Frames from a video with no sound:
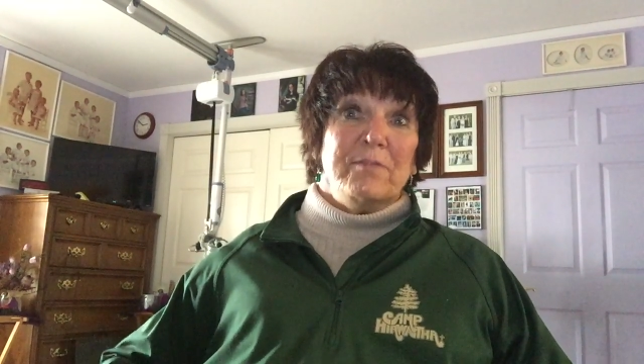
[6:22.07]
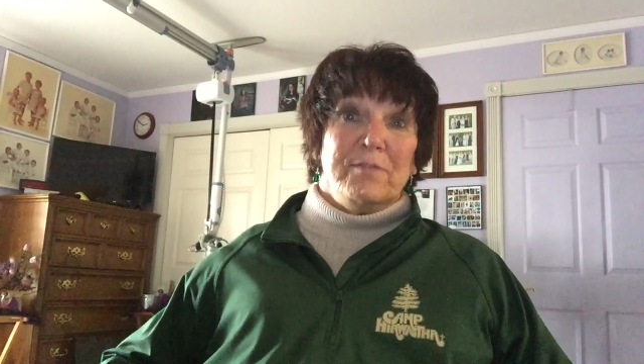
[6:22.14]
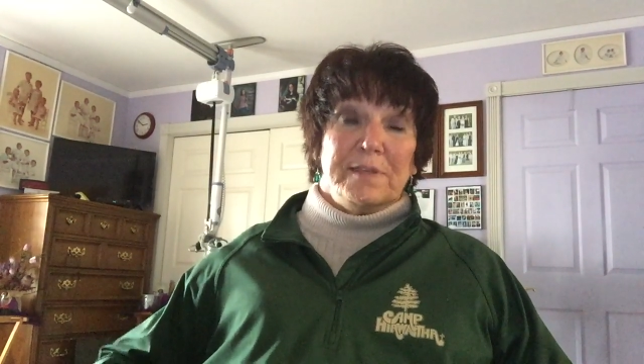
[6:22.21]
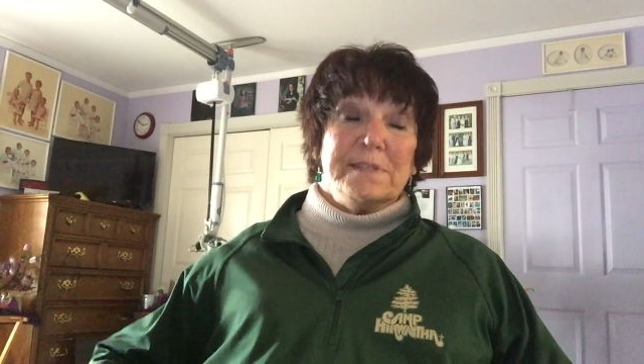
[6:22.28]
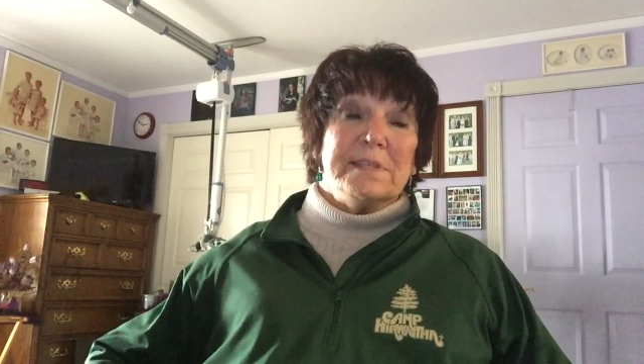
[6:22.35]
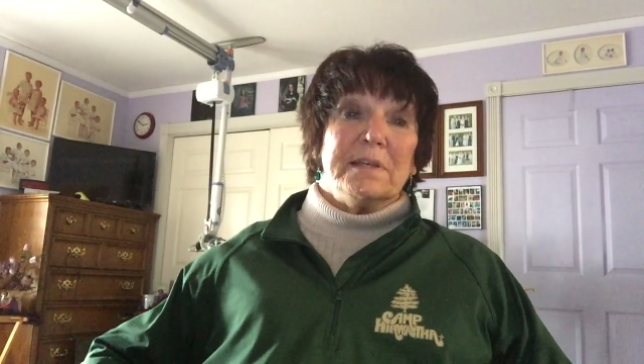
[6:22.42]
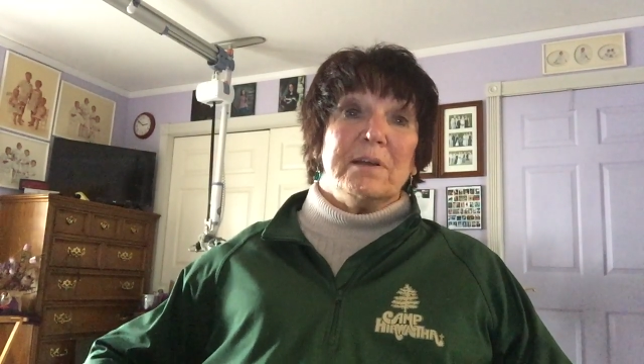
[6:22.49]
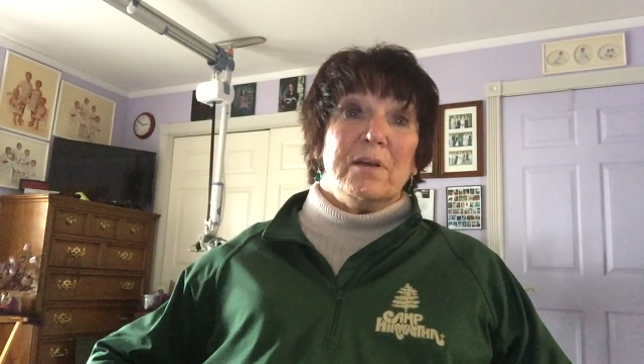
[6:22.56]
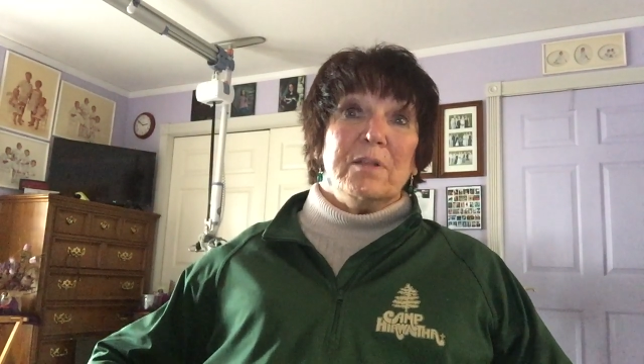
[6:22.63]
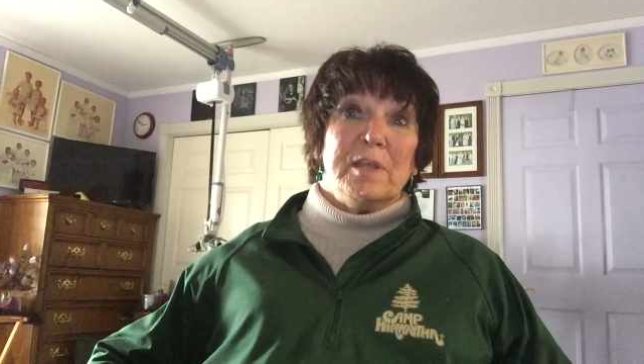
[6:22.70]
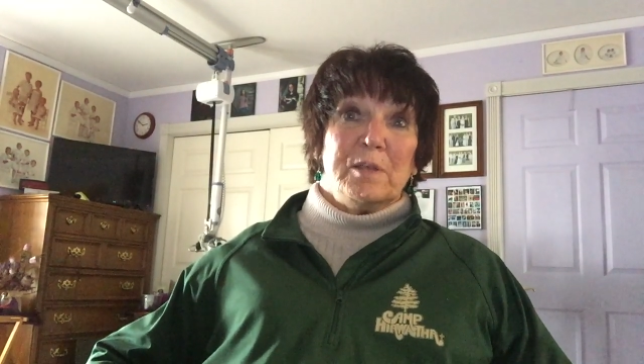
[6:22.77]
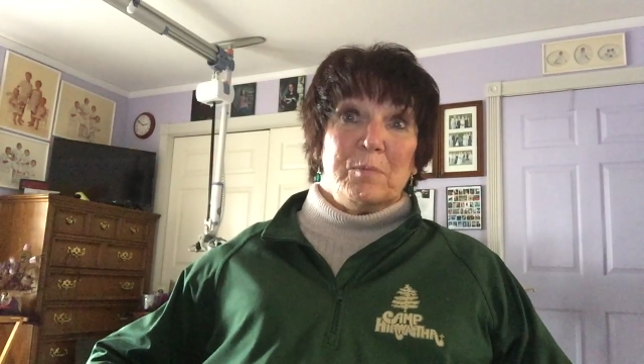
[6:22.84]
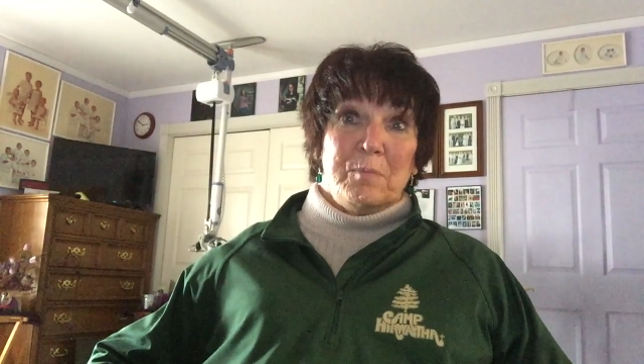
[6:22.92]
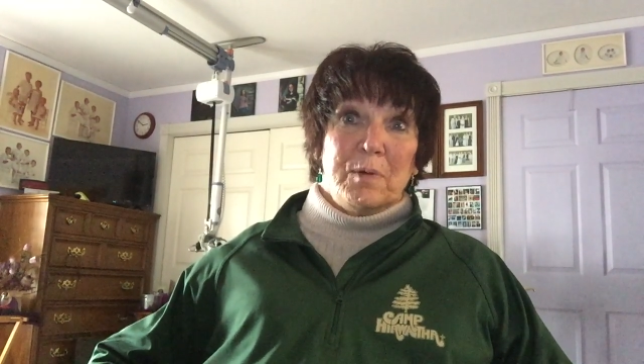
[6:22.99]

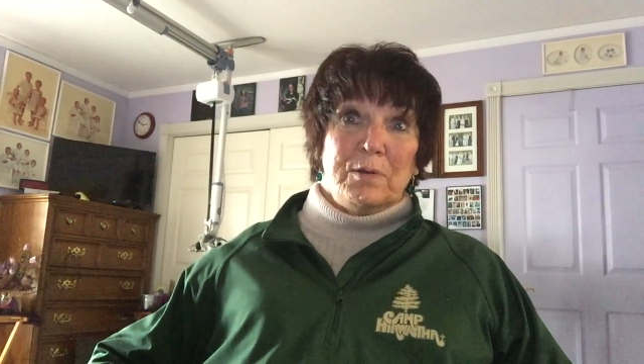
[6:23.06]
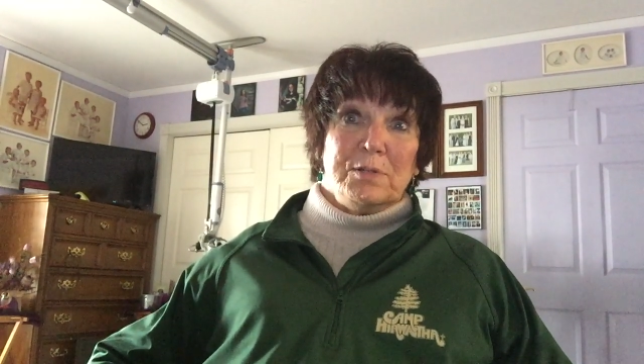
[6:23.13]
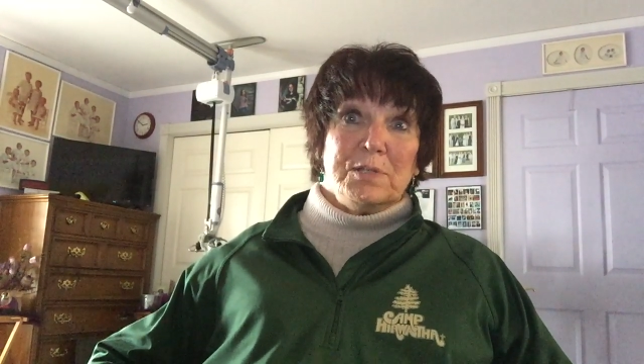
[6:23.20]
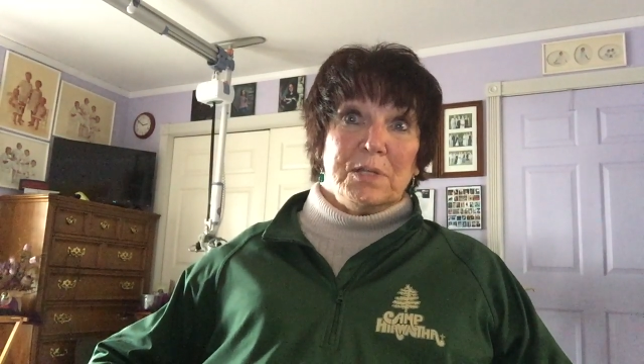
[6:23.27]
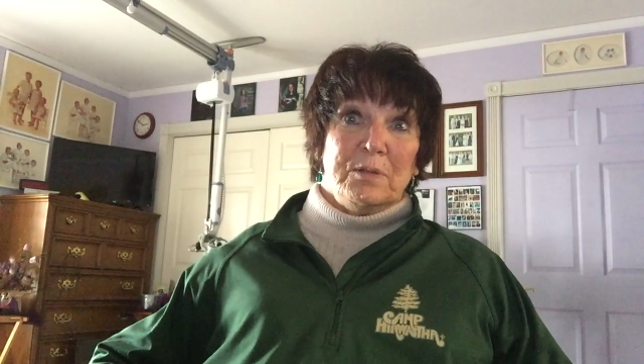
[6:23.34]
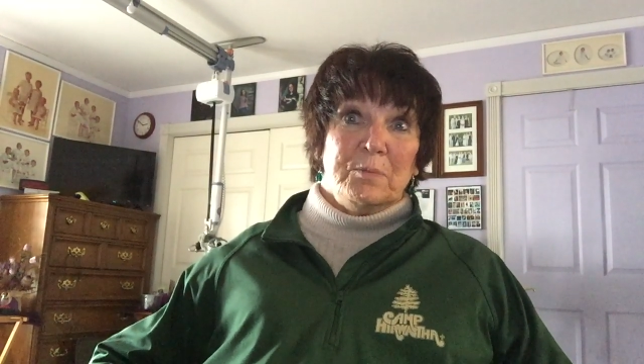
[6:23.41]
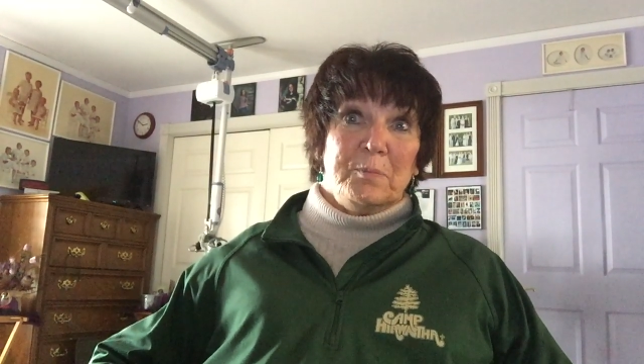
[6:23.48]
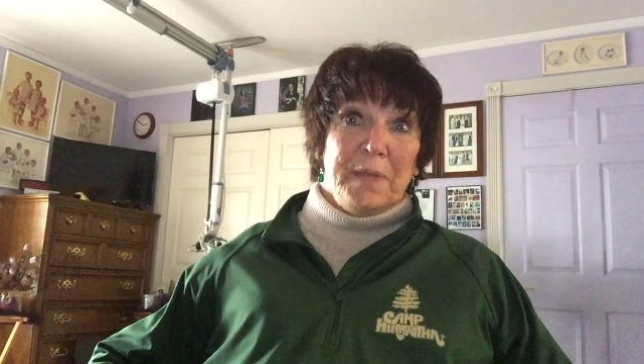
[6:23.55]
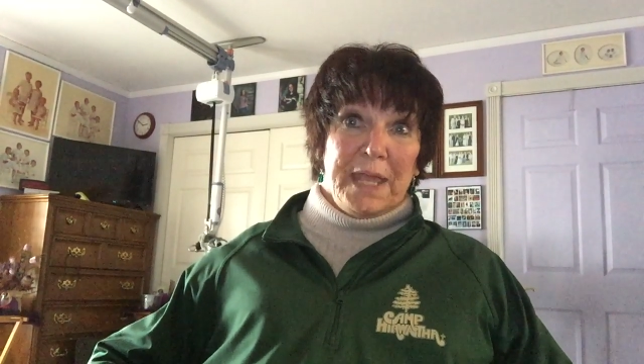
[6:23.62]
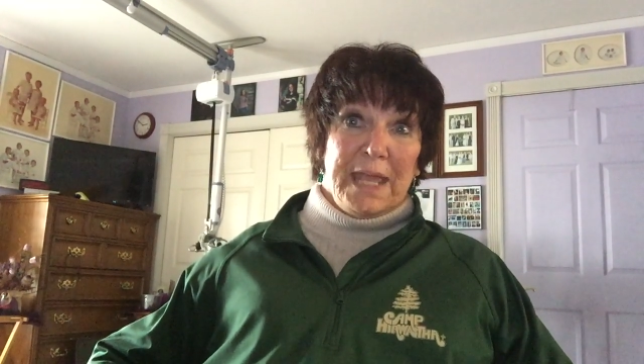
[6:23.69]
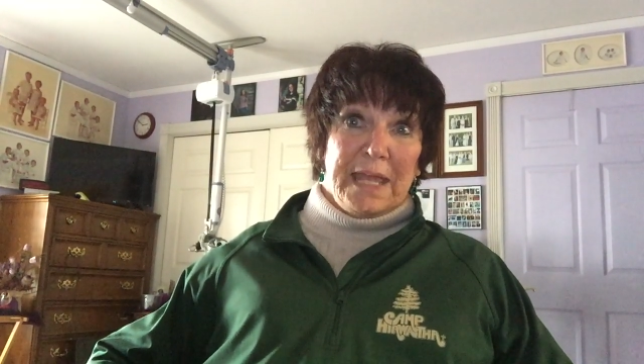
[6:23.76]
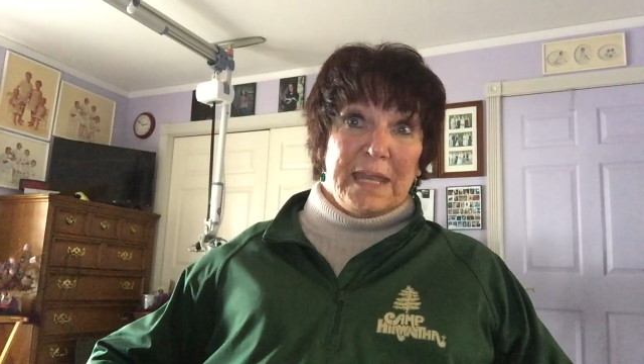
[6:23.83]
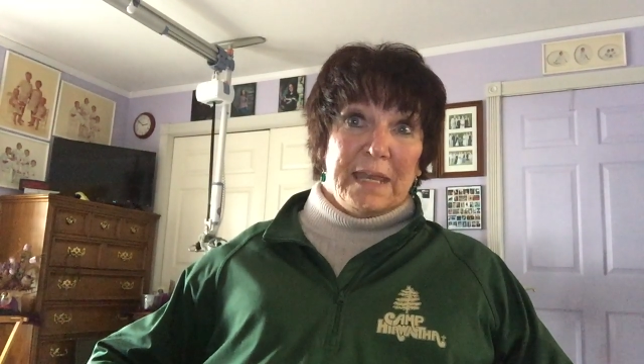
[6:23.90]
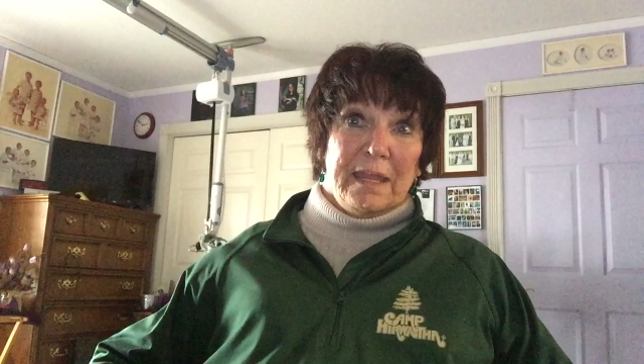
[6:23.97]
physical and emotional
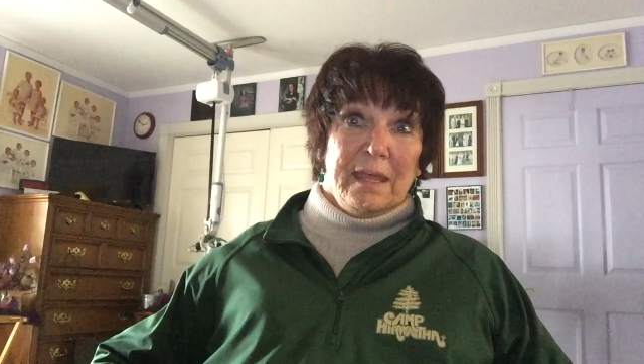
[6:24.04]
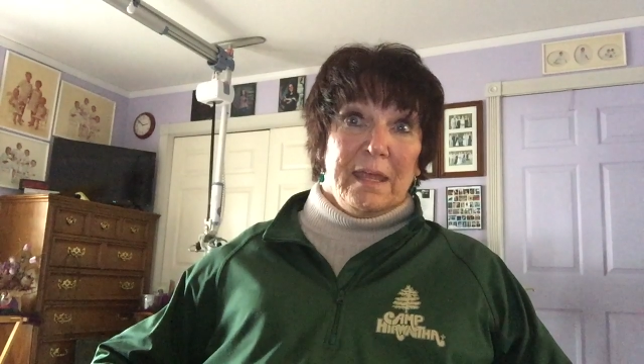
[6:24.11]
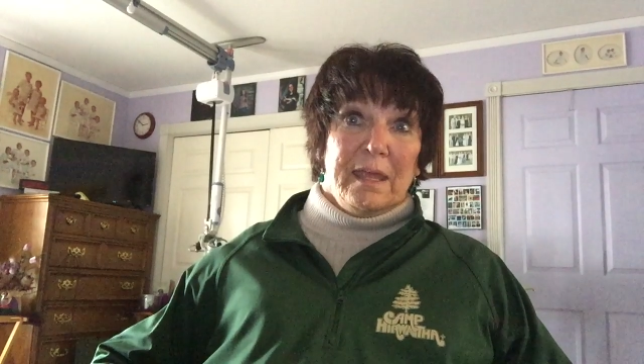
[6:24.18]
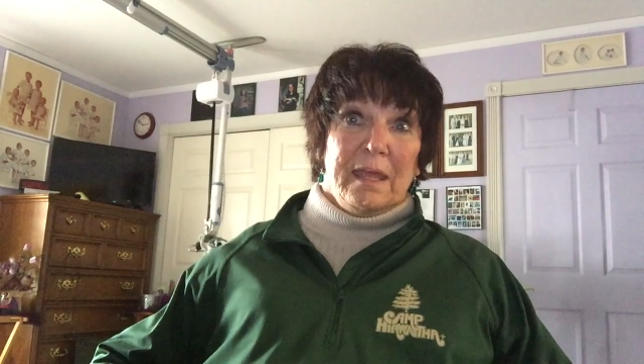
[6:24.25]
pain